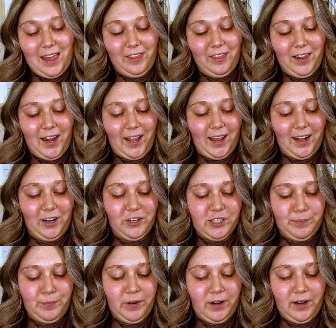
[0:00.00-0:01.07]
then I kind of
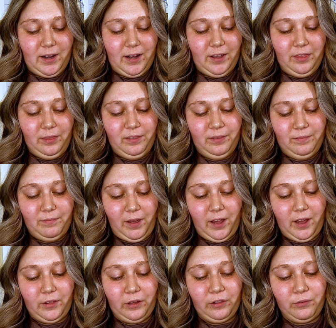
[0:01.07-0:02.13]
just put it on my
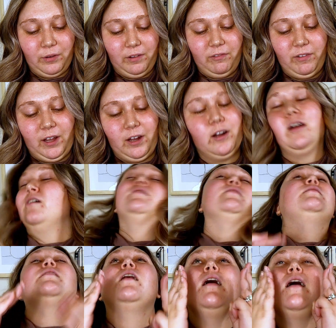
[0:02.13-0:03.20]
other 3
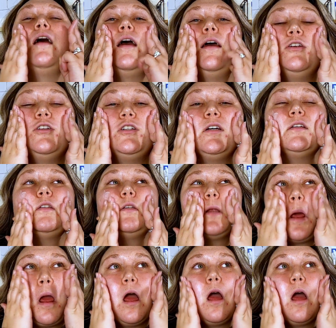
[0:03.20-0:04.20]
fingers and just